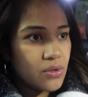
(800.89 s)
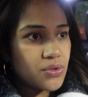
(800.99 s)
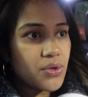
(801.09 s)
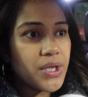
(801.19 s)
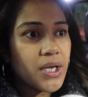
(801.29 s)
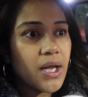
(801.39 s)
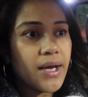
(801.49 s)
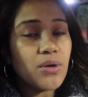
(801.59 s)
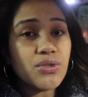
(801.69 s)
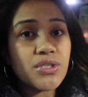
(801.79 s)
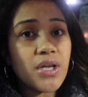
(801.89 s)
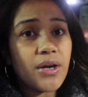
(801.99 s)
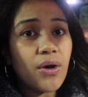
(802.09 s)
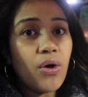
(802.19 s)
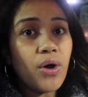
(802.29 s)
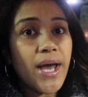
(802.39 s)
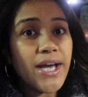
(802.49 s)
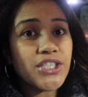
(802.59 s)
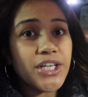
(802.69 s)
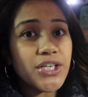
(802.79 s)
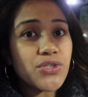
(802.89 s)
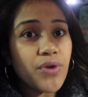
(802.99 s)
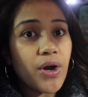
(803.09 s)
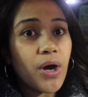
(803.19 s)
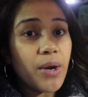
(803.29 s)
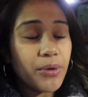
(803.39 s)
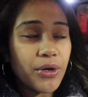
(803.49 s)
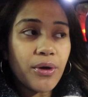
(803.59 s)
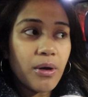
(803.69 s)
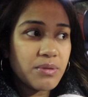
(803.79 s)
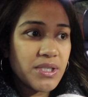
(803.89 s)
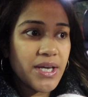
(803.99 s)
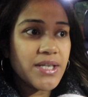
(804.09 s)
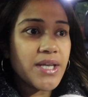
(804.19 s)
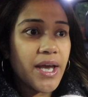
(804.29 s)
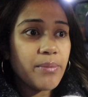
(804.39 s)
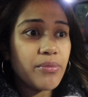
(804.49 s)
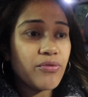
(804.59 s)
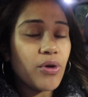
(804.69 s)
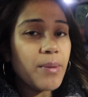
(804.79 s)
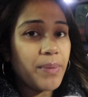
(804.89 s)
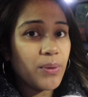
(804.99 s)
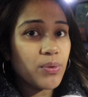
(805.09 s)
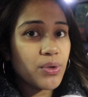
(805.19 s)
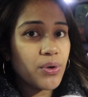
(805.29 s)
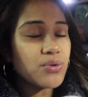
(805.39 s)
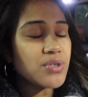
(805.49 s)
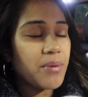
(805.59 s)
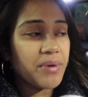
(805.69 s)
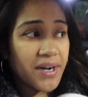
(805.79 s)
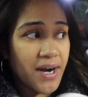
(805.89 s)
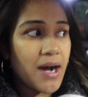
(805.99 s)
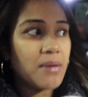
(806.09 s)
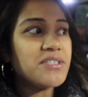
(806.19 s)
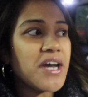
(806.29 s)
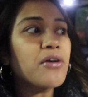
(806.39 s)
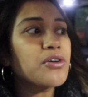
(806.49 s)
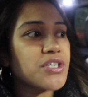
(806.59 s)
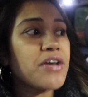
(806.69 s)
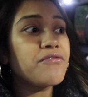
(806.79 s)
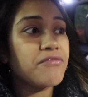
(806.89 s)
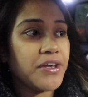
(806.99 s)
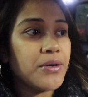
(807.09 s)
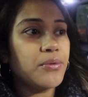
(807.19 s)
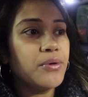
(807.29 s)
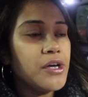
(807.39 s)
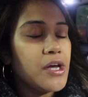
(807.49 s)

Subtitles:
so then like I was just like, oh actually Israel, I'm gonna go upstairs and before I bake with the girls I'm gonna calm down because I feel